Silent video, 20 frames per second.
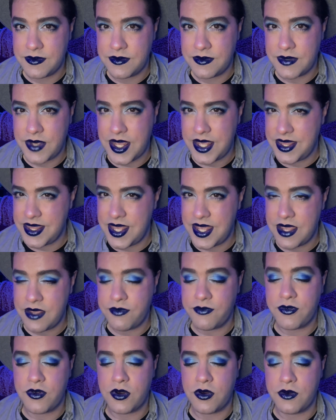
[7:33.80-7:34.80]
I think
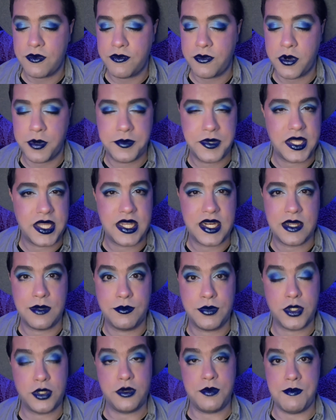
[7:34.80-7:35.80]
for formulating
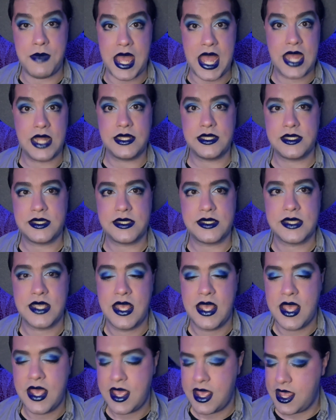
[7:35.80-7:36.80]
blue mattes,
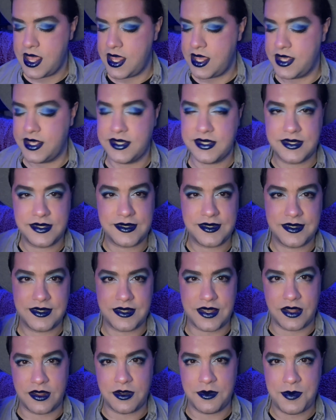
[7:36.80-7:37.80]
is
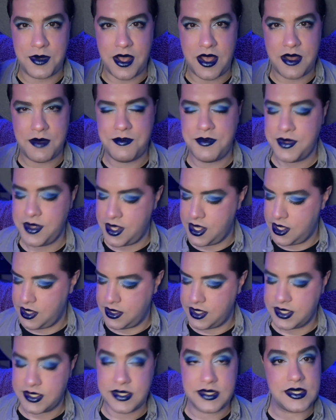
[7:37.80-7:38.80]
ColourPop.
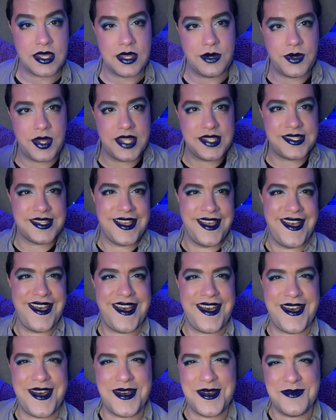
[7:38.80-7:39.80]
This is sideways,
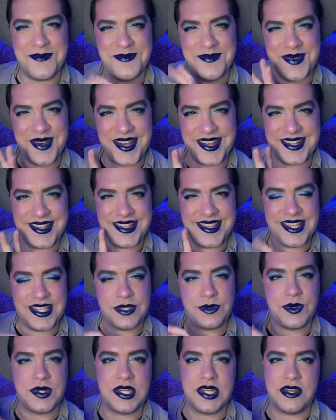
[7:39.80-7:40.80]
but this
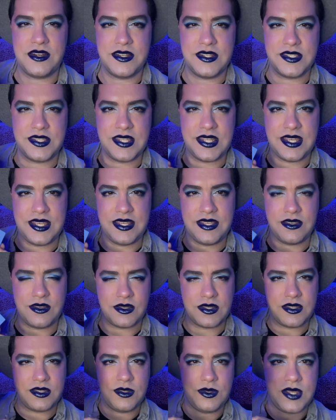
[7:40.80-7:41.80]
one here is the,
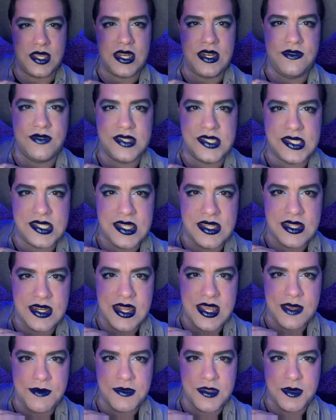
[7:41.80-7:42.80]
you can't even see the
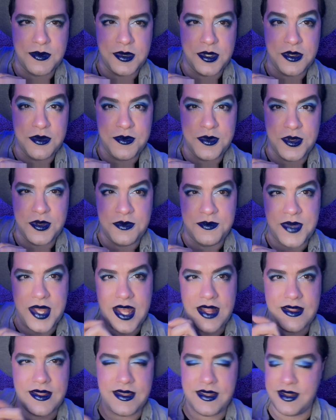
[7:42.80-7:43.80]
name, the Blue Moon
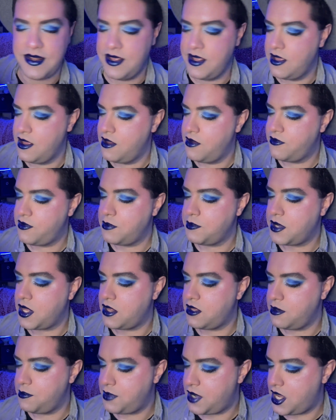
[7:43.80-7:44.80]
palette from
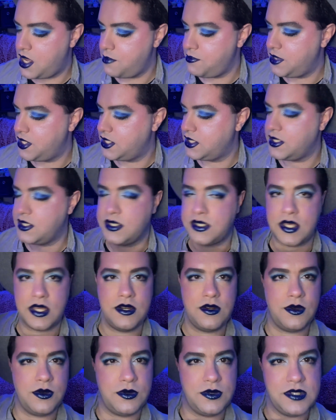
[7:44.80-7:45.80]
ColourPop. This is an
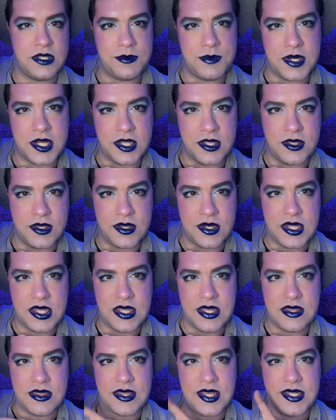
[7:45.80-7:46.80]
oldie but a
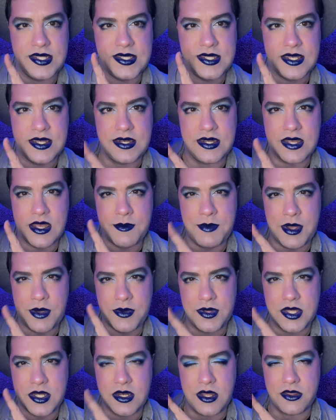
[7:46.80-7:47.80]
goodie. They did come out
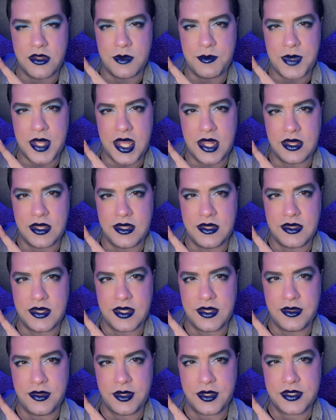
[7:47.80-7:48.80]
with another palette
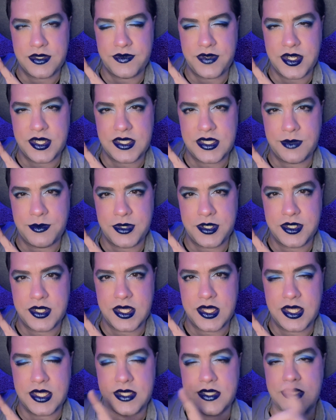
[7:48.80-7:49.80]
that looks very similar to
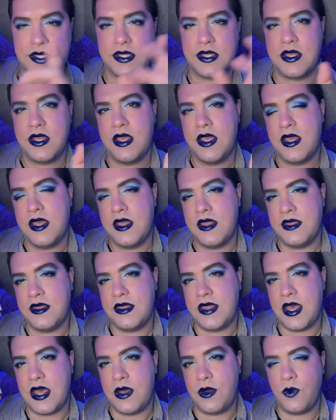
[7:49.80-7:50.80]
this
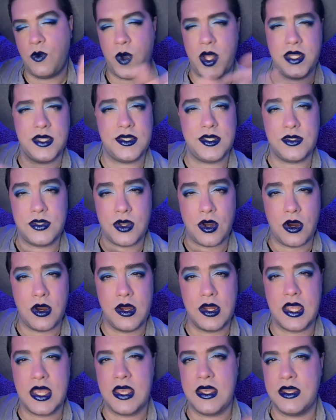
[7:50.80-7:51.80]
that went to
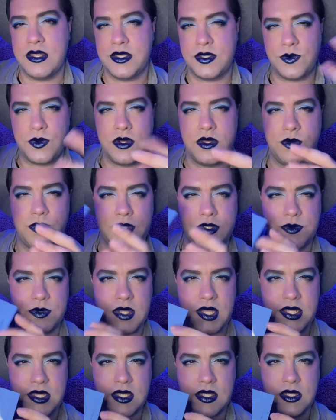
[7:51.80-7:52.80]
Target. It's one of the ones with
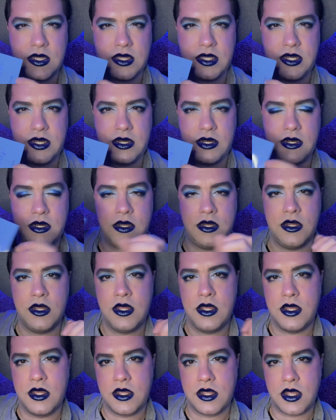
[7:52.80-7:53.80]
like the clear
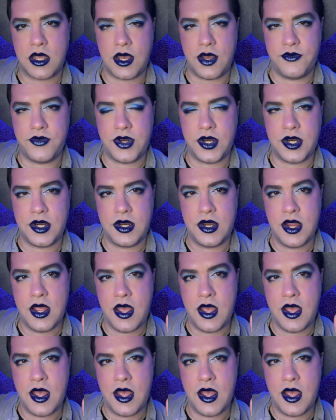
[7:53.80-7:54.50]
cover.